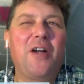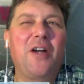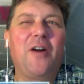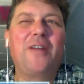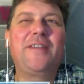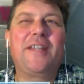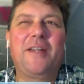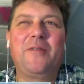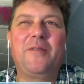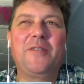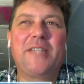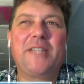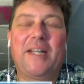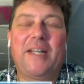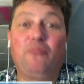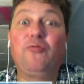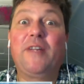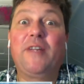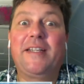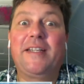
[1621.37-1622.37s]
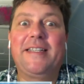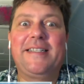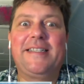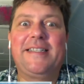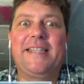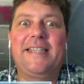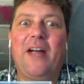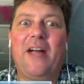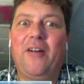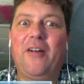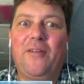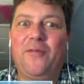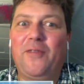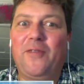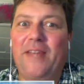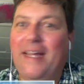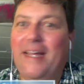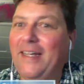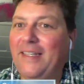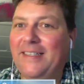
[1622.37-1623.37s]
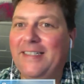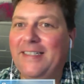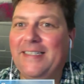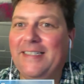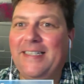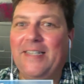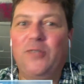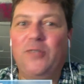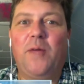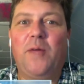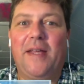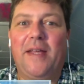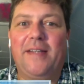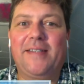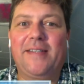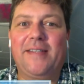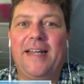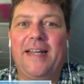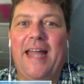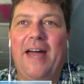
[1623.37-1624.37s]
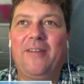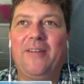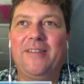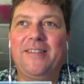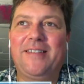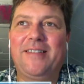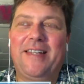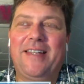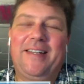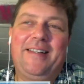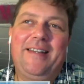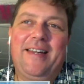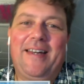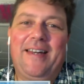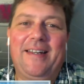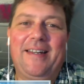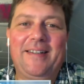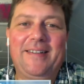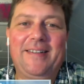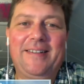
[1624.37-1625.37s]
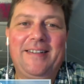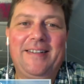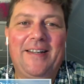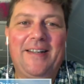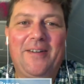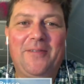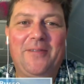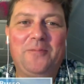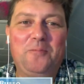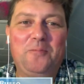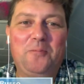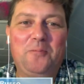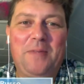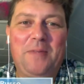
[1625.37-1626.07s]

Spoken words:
think it was like really scary for like 6 weeks, and now it's like he's